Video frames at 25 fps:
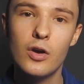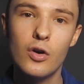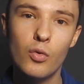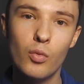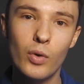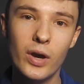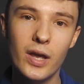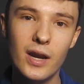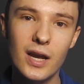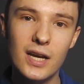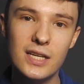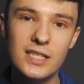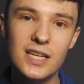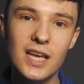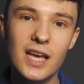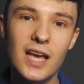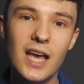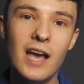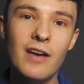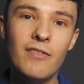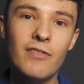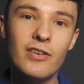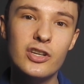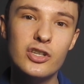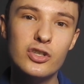Whereas
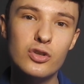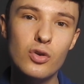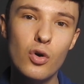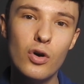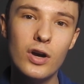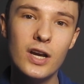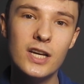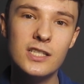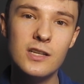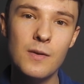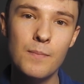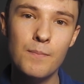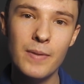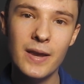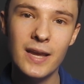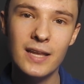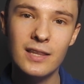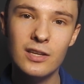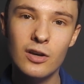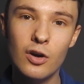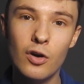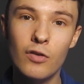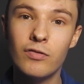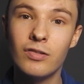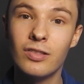if a stock has a
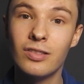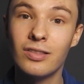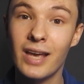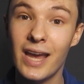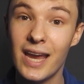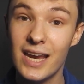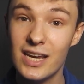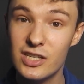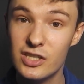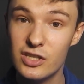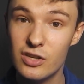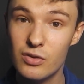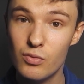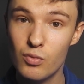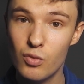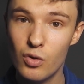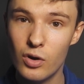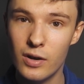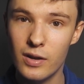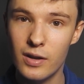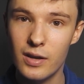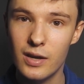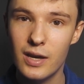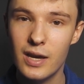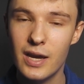beta of less than
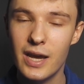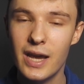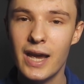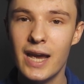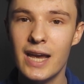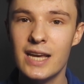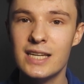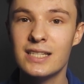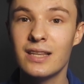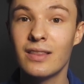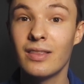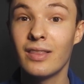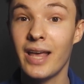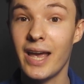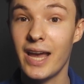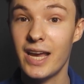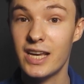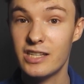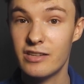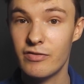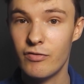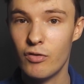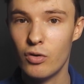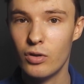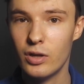1, it is
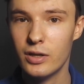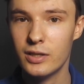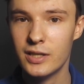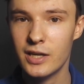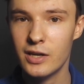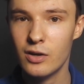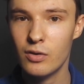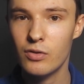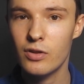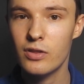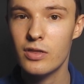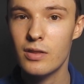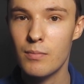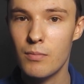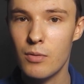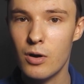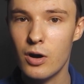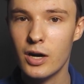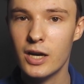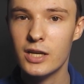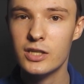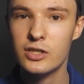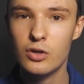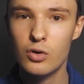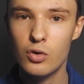less volatile than the
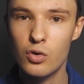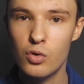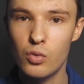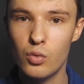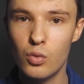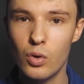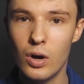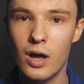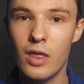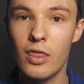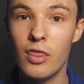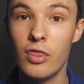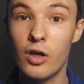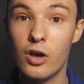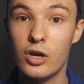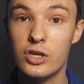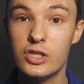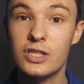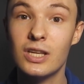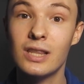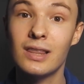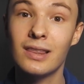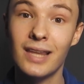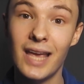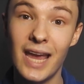market as a whole and
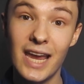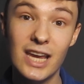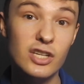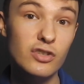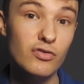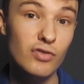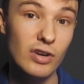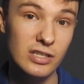thus less